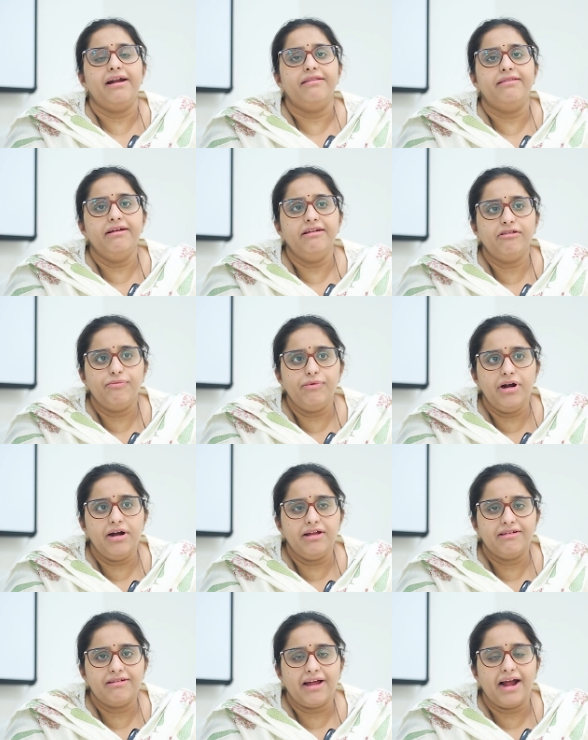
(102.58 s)
And this will
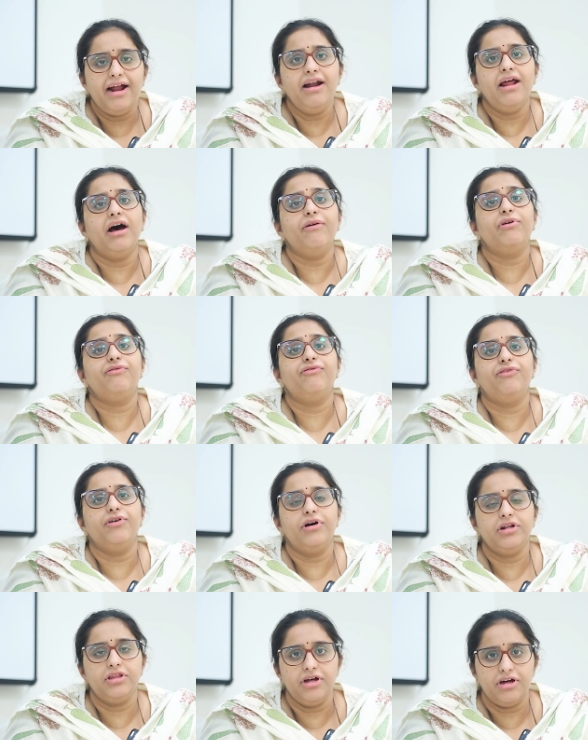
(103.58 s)
decide our
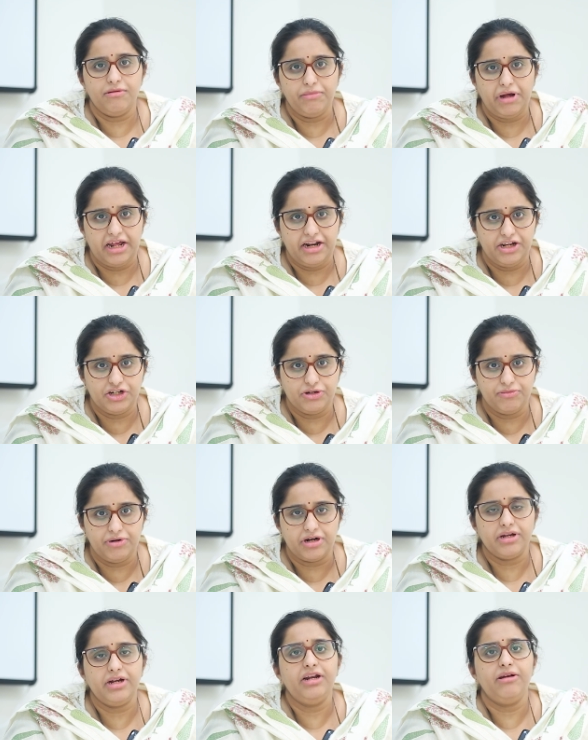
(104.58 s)
further
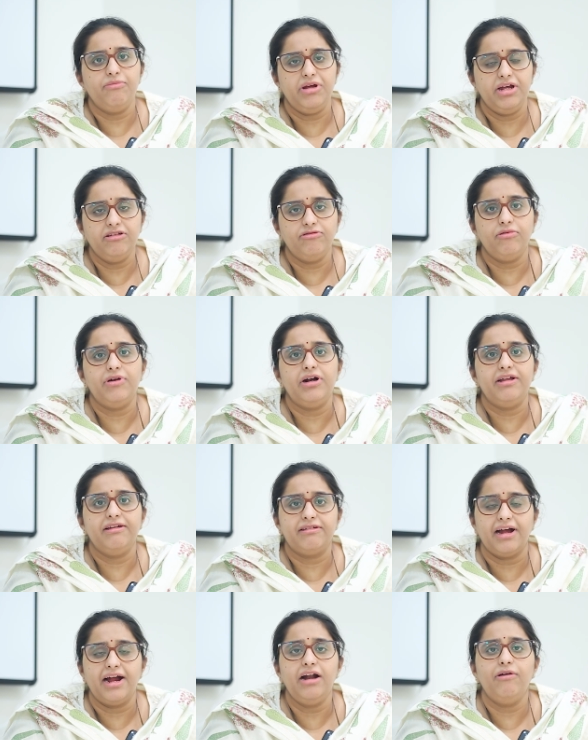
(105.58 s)
management. It means we will
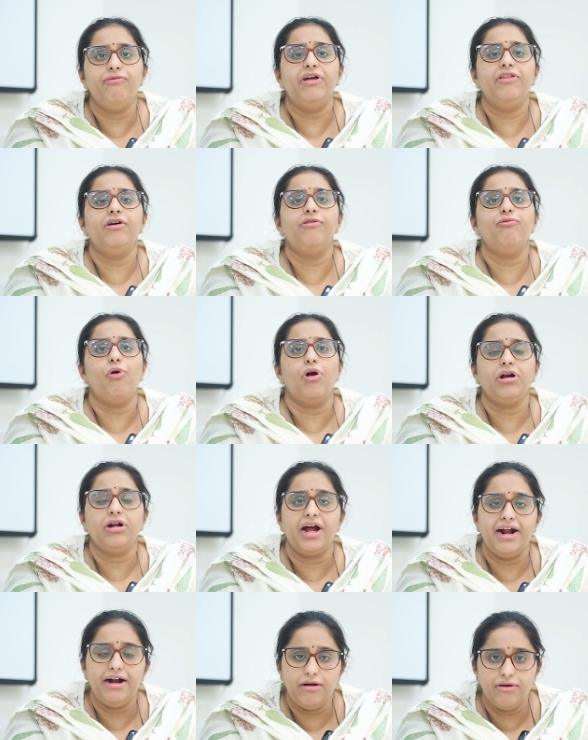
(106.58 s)
decide whether
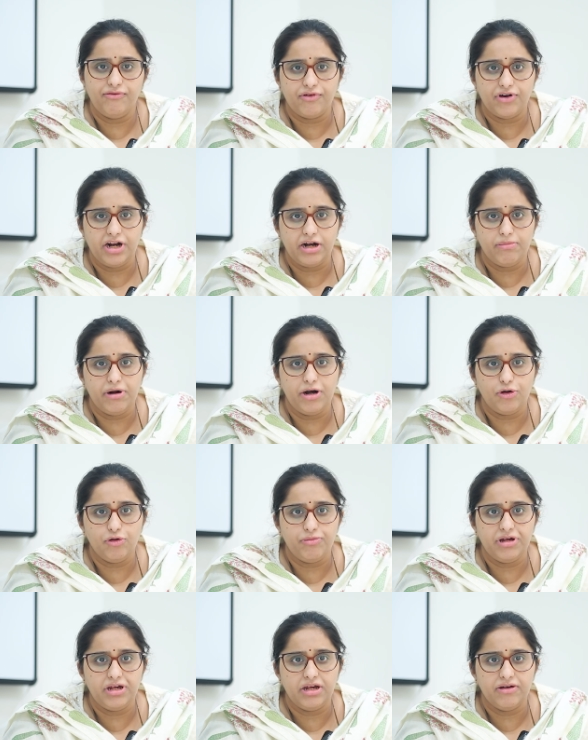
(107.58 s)
what kind of treatment
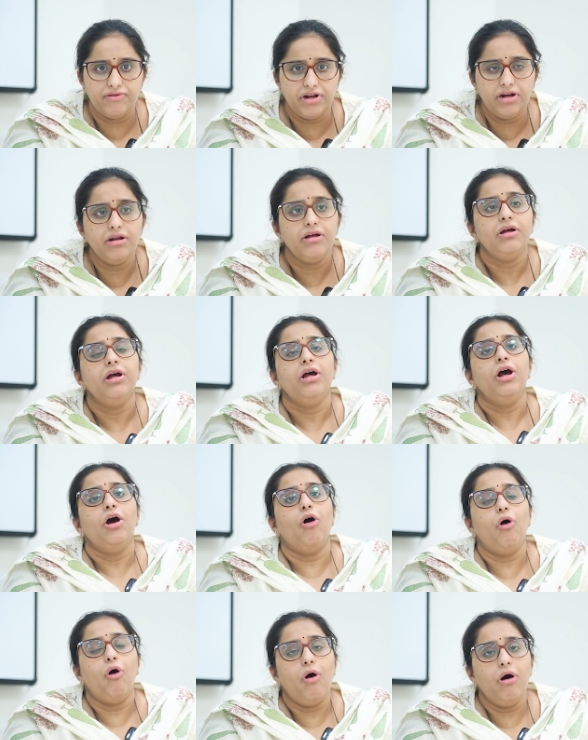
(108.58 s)
to be given,
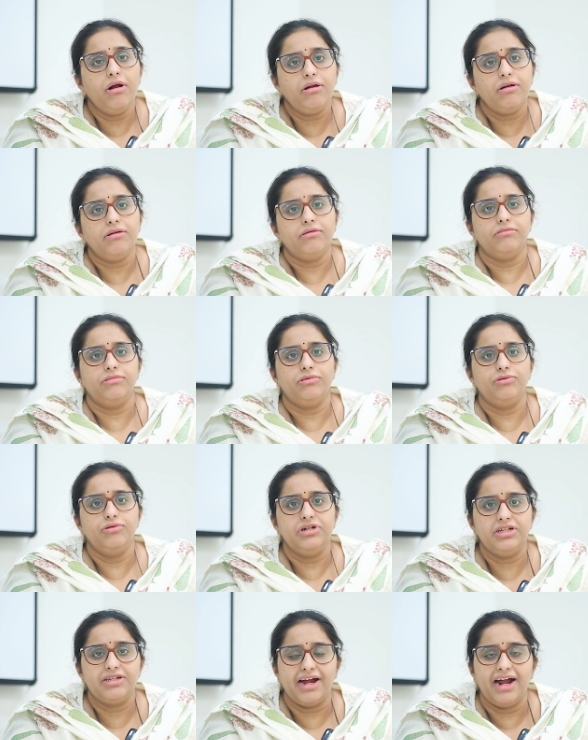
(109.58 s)
or
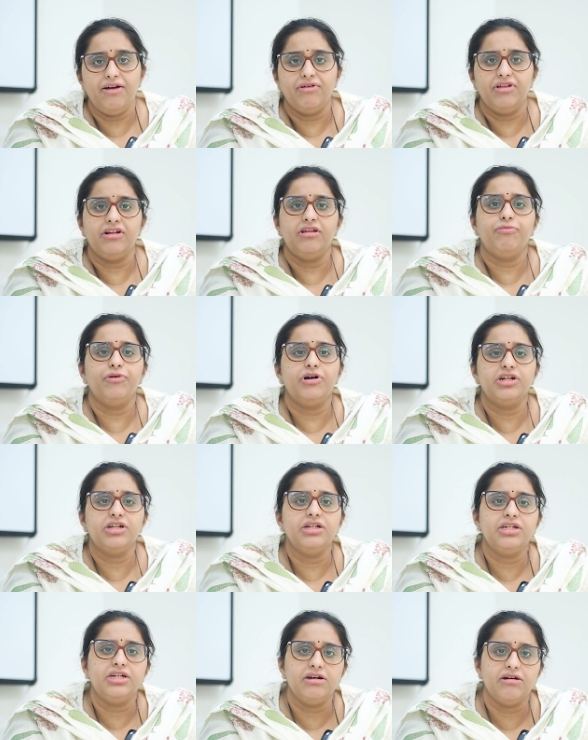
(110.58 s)
to decide whether the
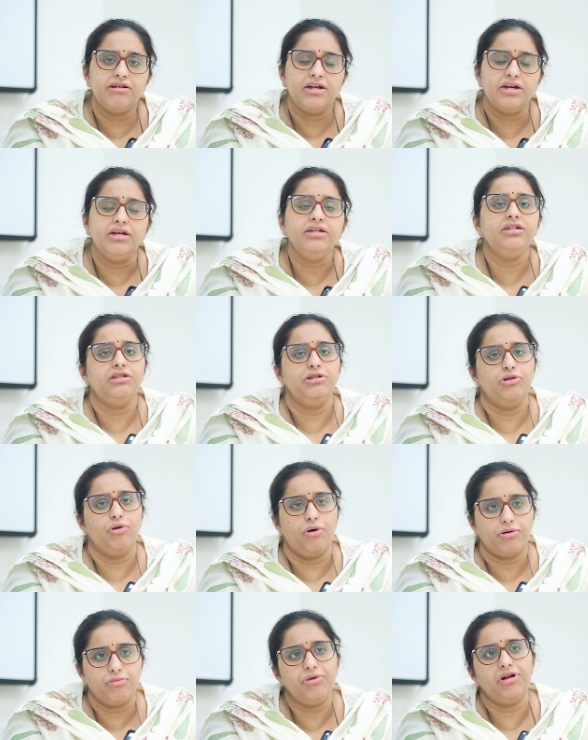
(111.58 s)
person's hearing is
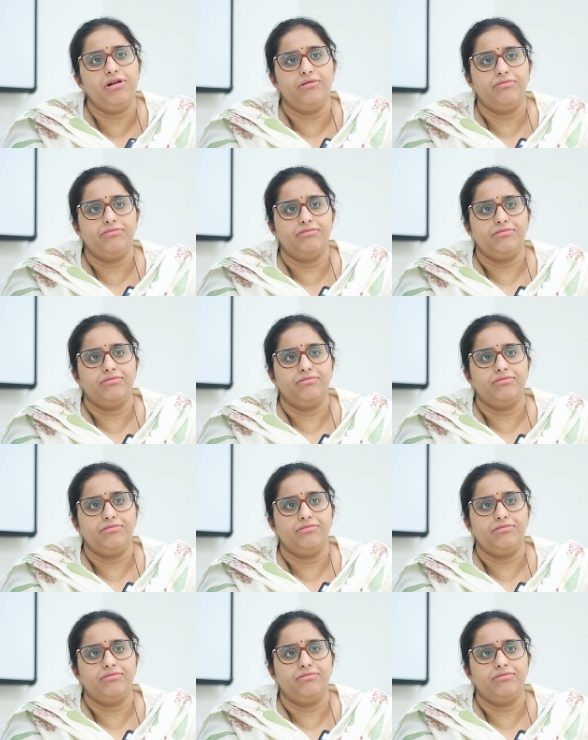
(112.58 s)
normal.